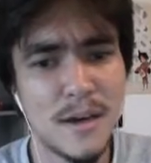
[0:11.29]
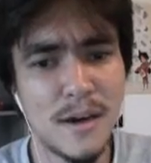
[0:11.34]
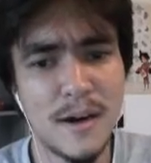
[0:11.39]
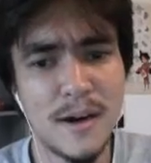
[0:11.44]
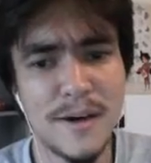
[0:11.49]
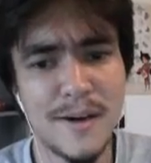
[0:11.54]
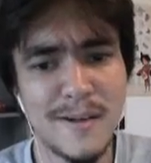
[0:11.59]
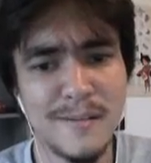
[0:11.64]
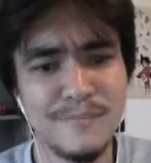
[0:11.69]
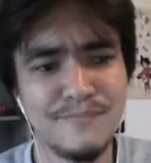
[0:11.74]

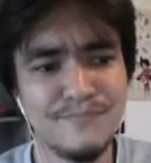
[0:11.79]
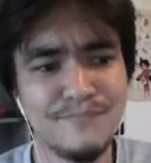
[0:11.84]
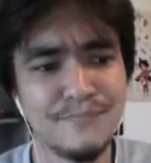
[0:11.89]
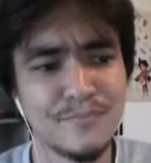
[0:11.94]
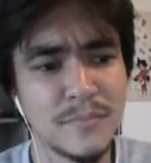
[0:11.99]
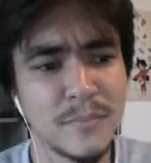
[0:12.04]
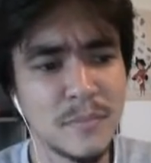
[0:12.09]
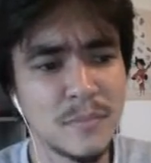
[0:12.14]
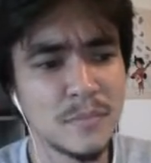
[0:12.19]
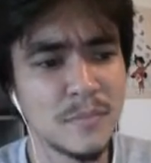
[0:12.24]

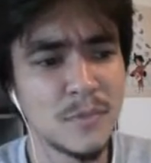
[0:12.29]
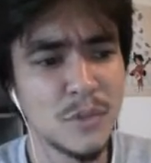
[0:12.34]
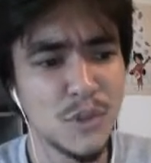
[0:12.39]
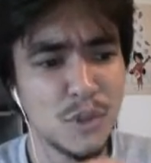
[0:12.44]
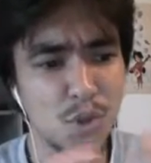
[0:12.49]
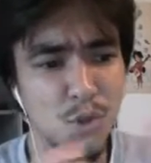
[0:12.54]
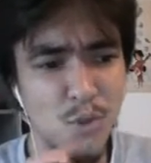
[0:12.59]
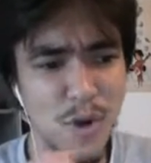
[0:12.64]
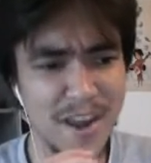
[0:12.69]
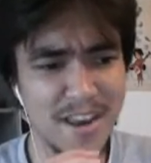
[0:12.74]

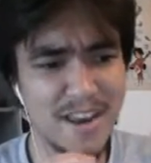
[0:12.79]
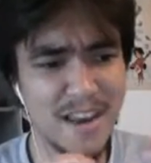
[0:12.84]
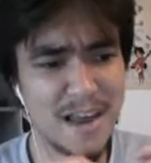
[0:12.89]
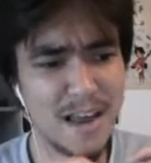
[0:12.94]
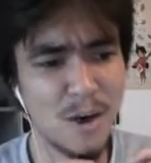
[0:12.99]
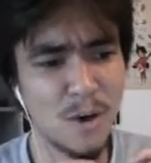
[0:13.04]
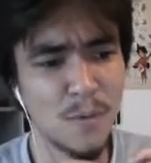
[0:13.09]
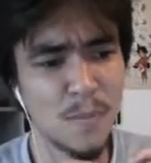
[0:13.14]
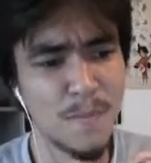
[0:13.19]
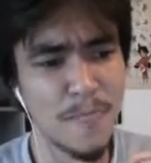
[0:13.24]
So right
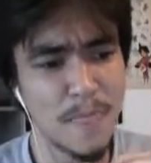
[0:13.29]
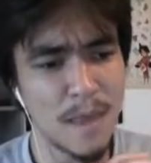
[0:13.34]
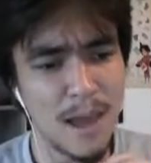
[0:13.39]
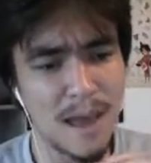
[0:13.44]
now,